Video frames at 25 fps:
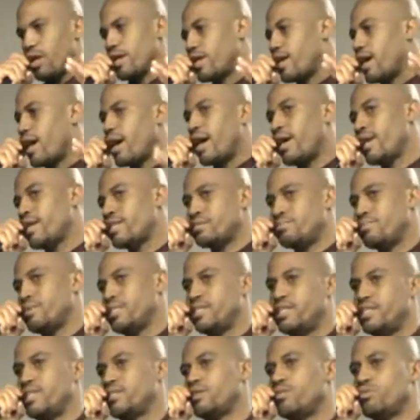God has
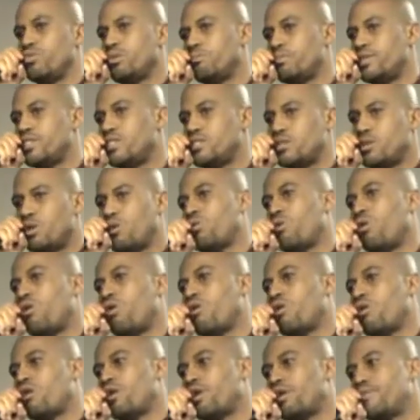been dealing with me so
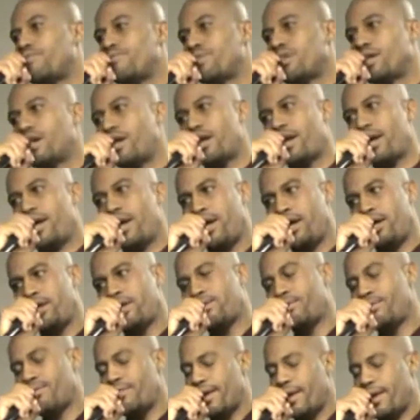hard.
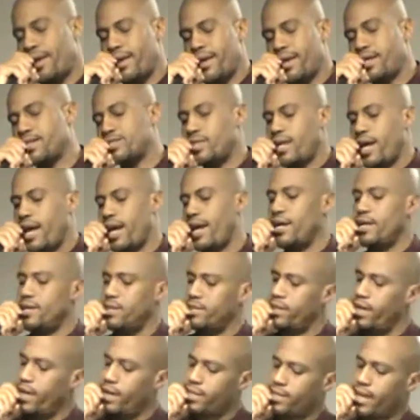And, and as,
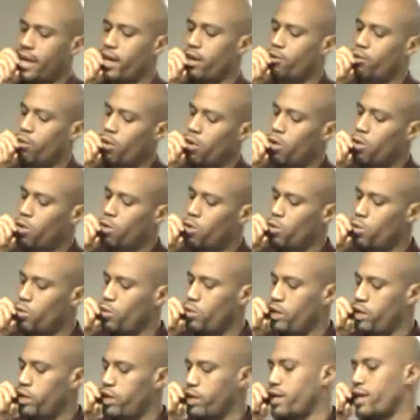as, as, I
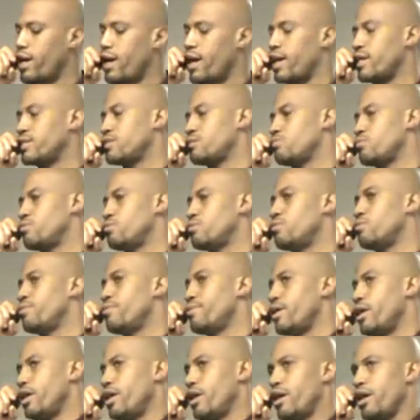grow in the gospel,
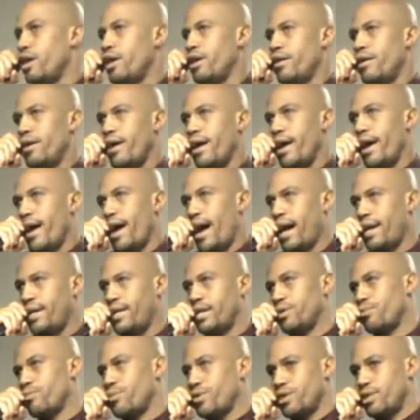I
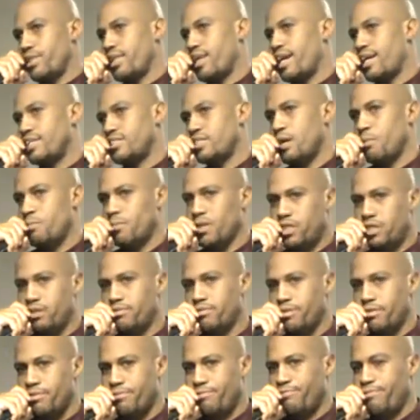didn't realize how much
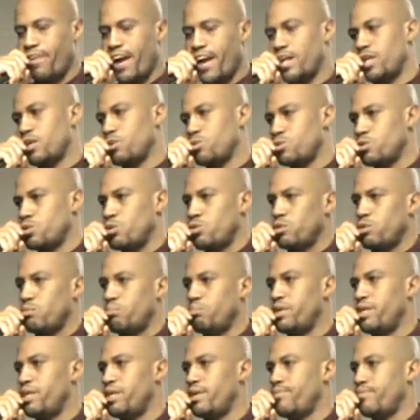of a fight it was going to
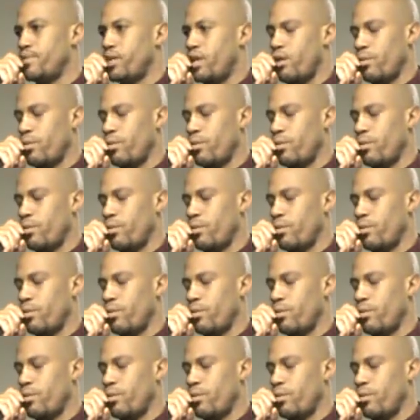be.